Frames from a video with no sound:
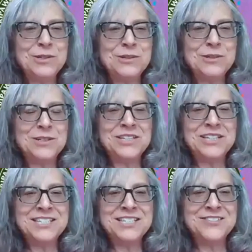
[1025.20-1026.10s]
put a
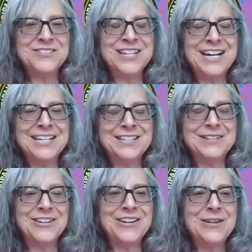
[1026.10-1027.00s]
link to that
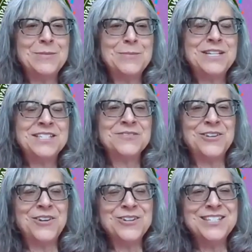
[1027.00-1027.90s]
piece of
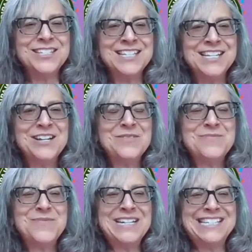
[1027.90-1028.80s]
art.
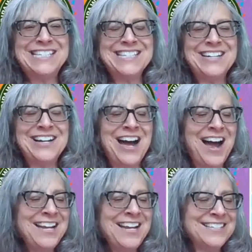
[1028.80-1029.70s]
But Jaclin, I